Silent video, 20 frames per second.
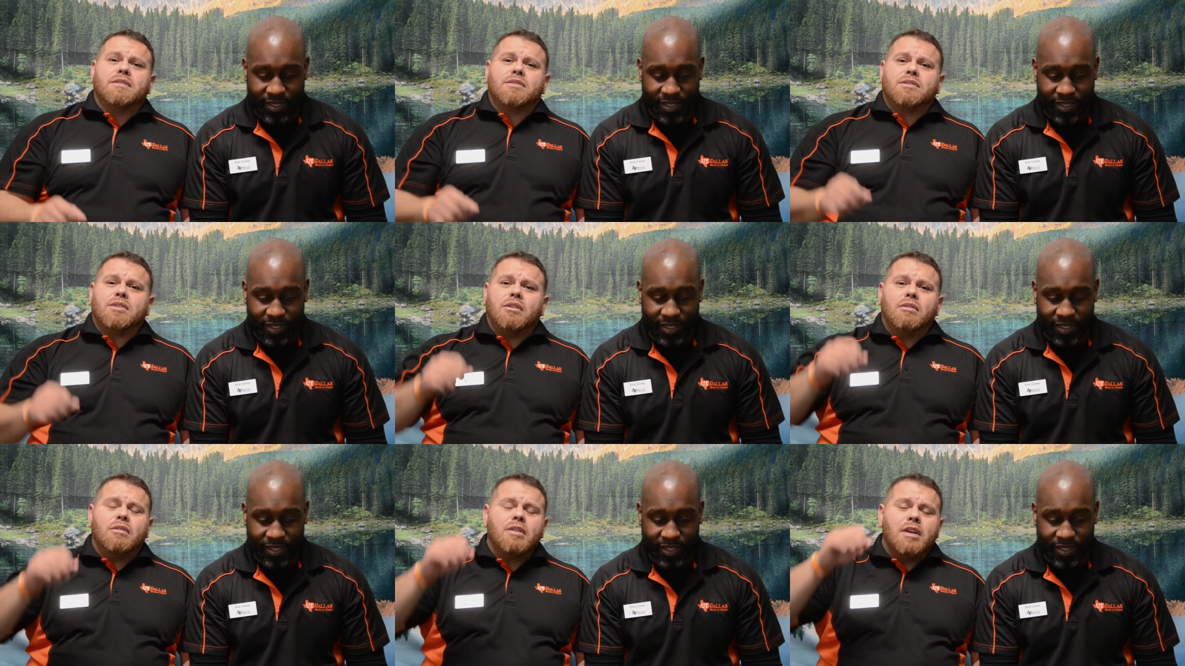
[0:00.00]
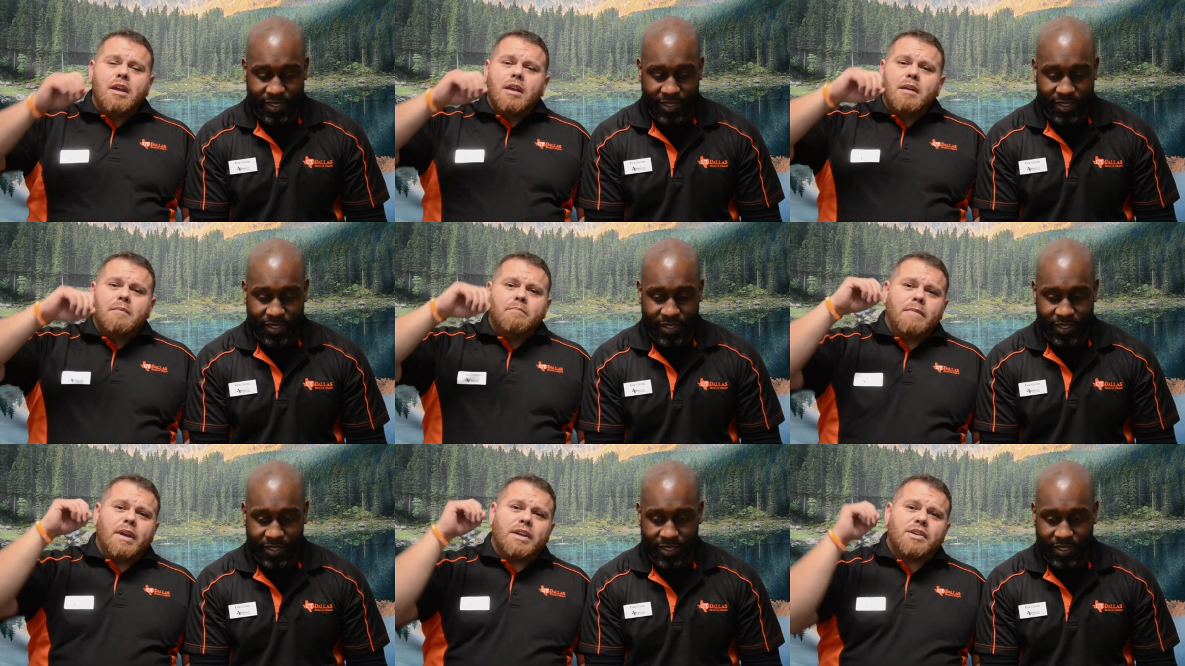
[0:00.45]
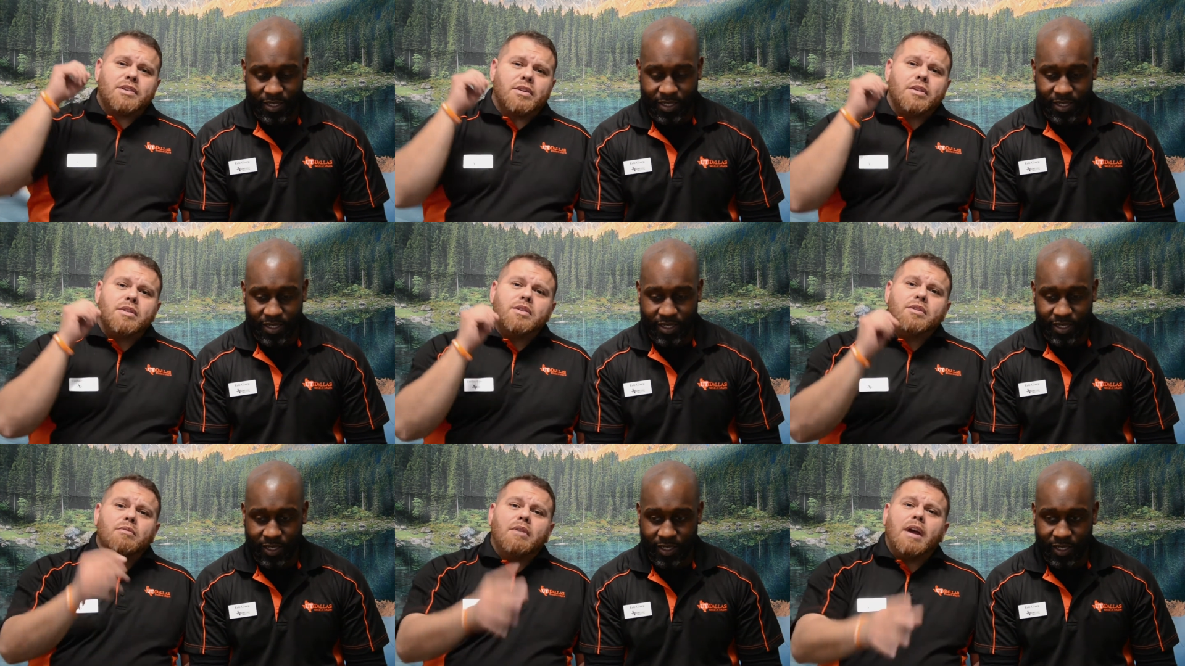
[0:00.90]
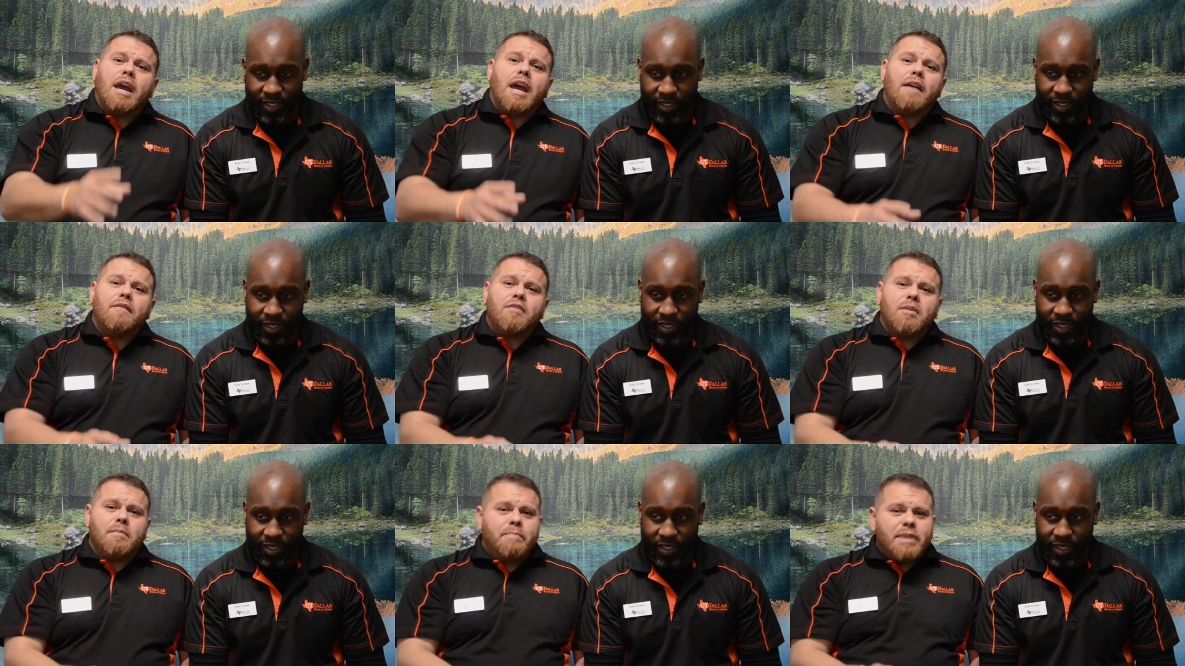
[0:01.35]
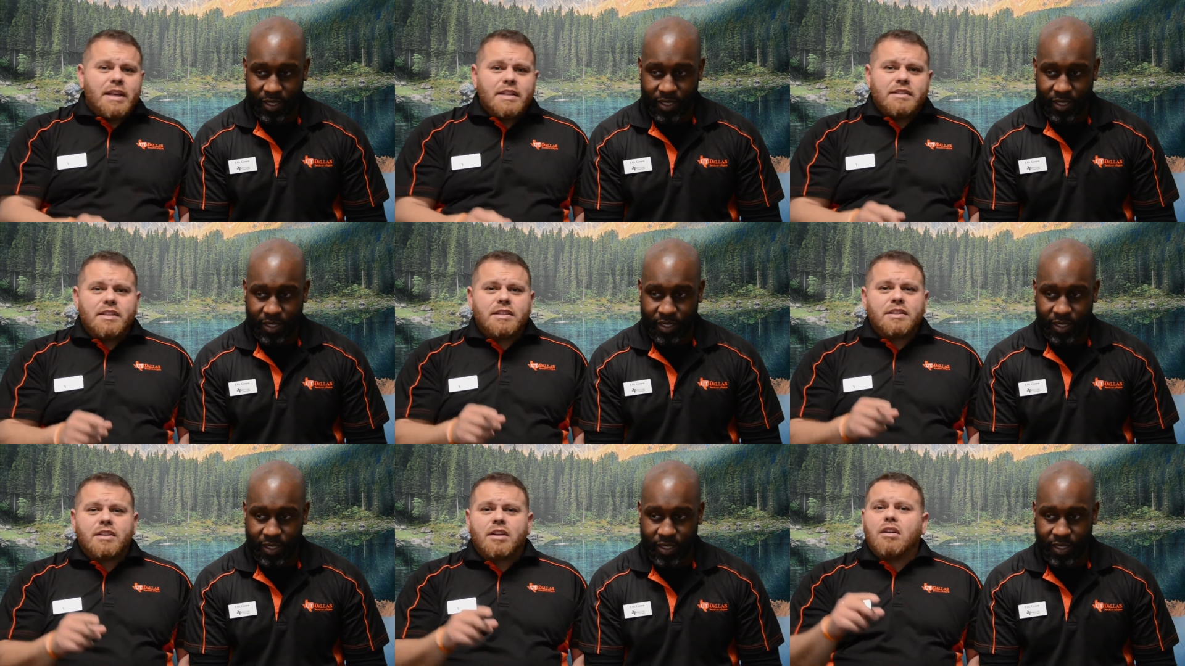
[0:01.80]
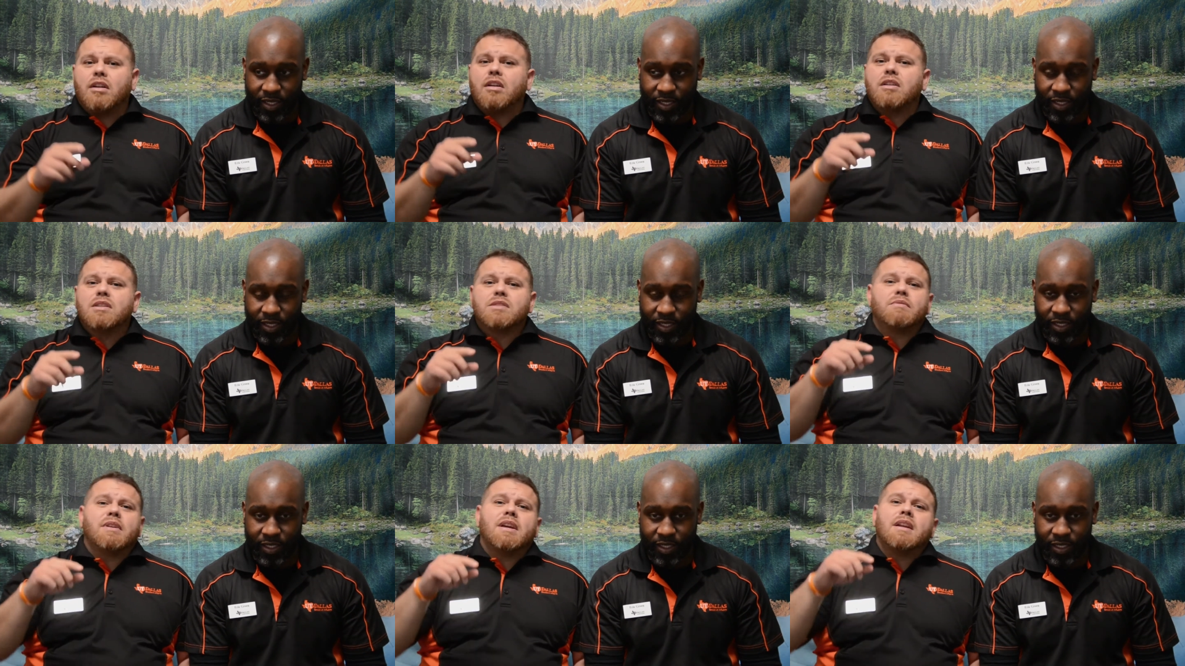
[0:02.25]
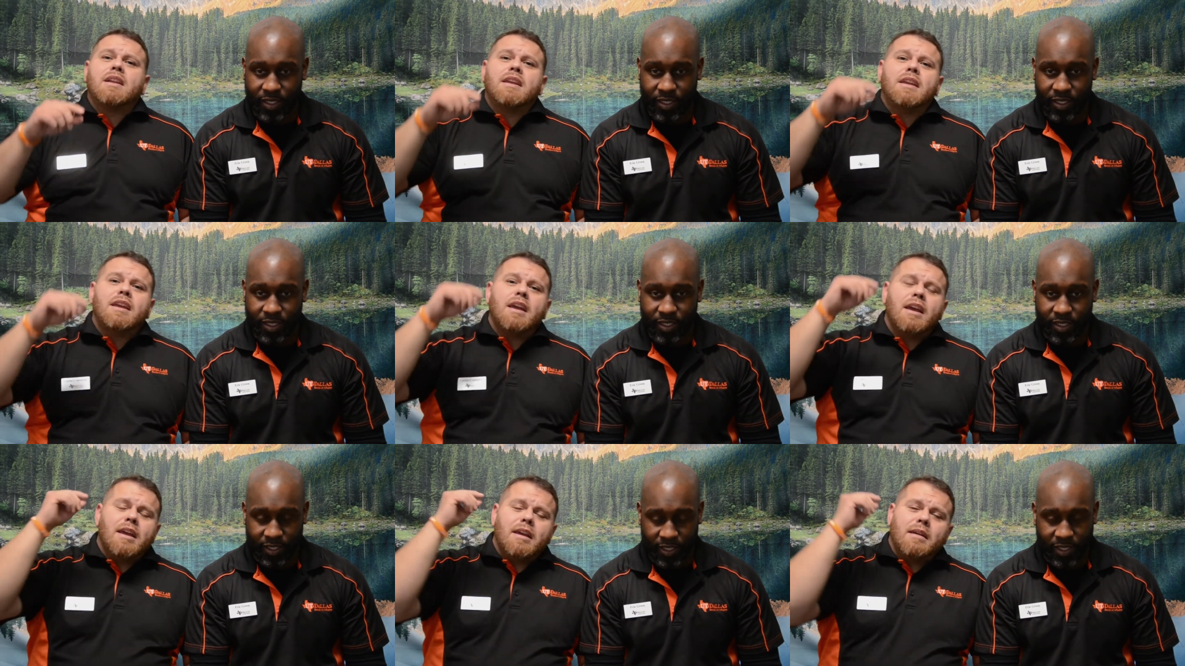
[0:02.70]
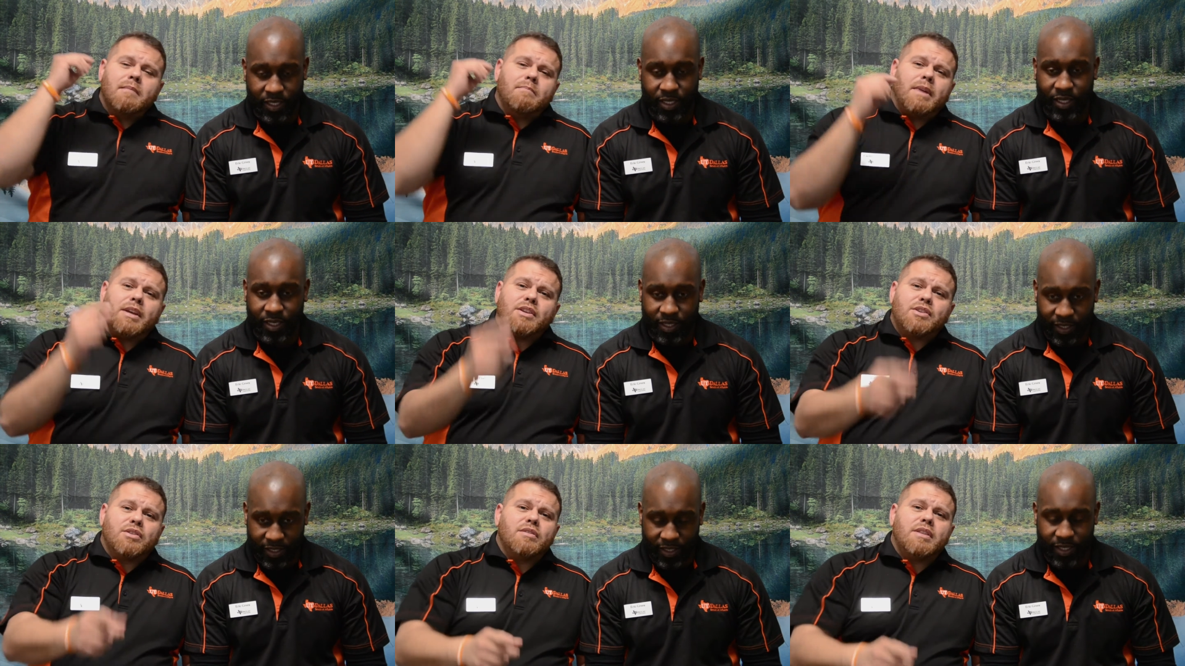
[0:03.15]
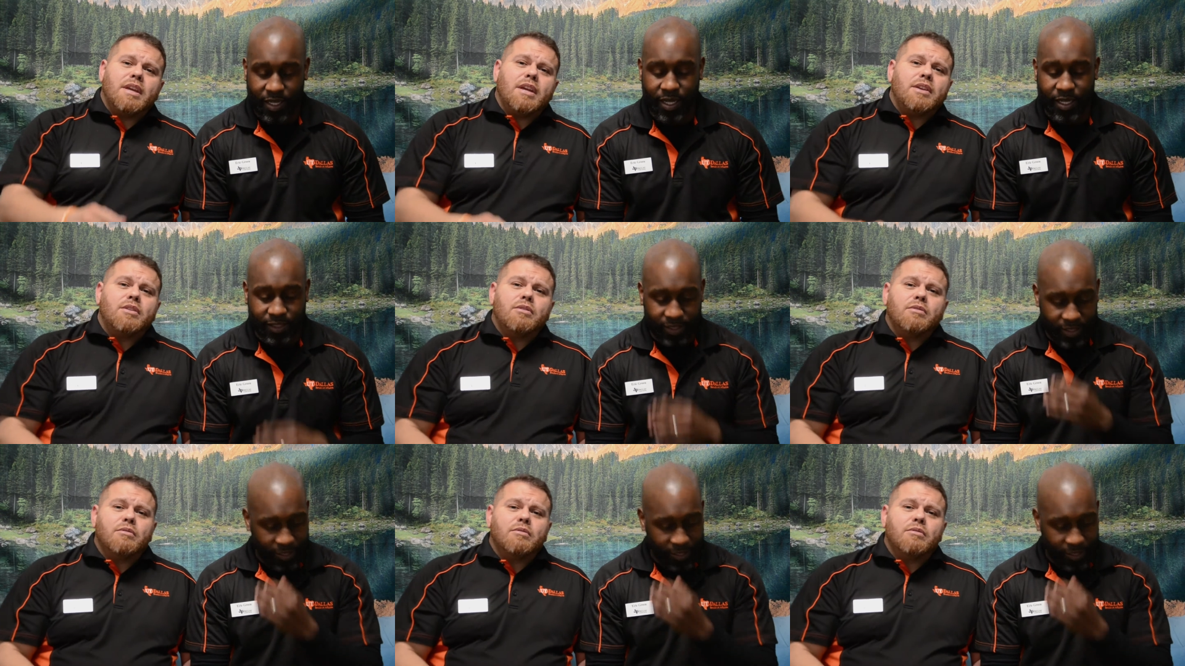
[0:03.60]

Speaker 1: So make sure you have your business cards ready. Make sure that yes, you